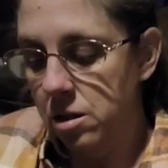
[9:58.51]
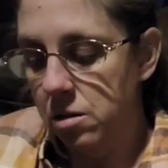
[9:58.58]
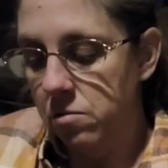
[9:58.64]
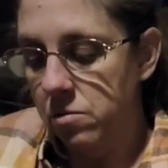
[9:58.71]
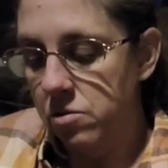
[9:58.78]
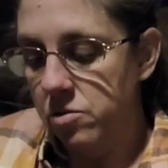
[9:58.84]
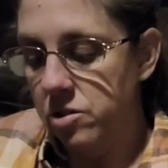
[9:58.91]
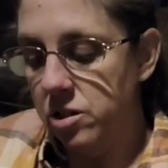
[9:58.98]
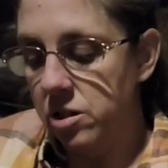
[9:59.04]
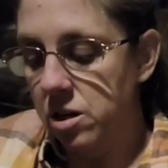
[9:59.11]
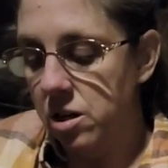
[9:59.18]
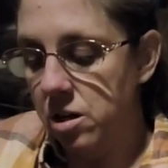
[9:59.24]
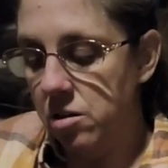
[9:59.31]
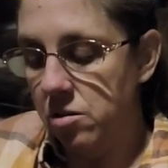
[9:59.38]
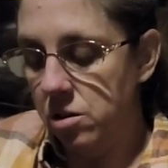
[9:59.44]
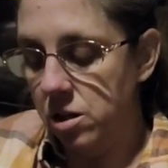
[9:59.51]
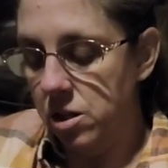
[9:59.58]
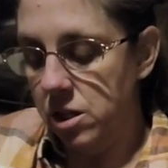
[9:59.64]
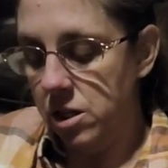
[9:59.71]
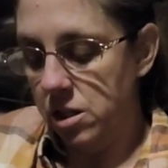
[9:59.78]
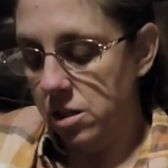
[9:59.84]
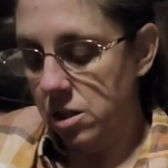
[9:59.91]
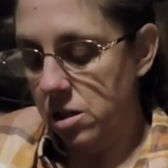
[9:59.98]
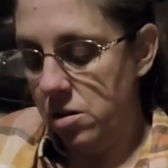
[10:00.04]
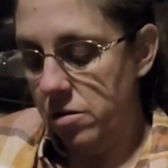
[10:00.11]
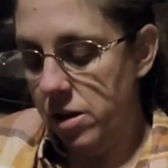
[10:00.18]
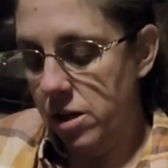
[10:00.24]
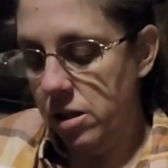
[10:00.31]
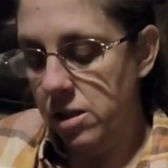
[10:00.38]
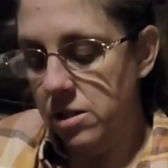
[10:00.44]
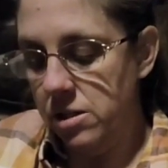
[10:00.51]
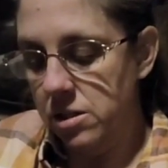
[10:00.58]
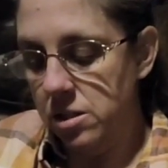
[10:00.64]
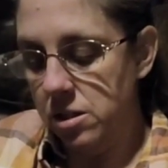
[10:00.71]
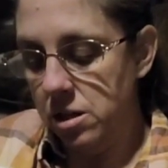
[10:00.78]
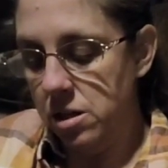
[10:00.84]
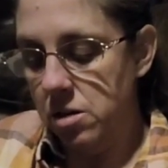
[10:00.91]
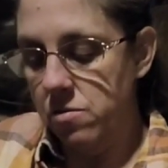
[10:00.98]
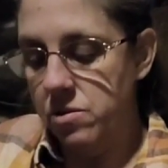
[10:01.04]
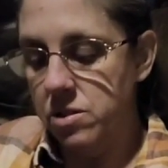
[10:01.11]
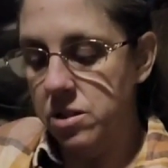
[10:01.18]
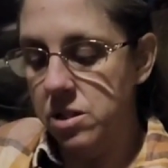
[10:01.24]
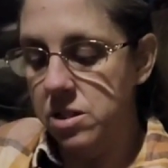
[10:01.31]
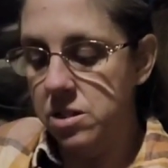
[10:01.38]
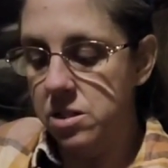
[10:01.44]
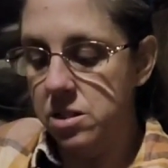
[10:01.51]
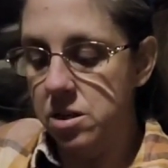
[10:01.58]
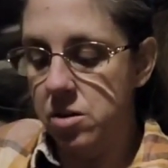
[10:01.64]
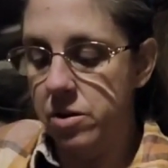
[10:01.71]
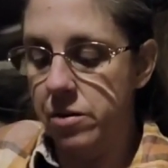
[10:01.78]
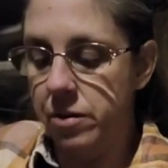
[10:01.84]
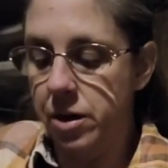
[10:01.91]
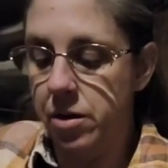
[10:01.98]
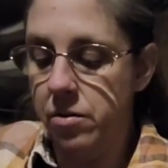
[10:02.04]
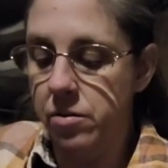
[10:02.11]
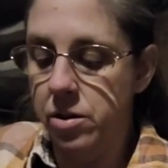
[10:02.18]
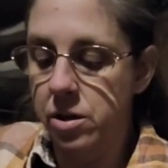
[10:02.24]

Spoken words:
Where's the color on here? I know they listed, I know it's listed. Oh, here we go.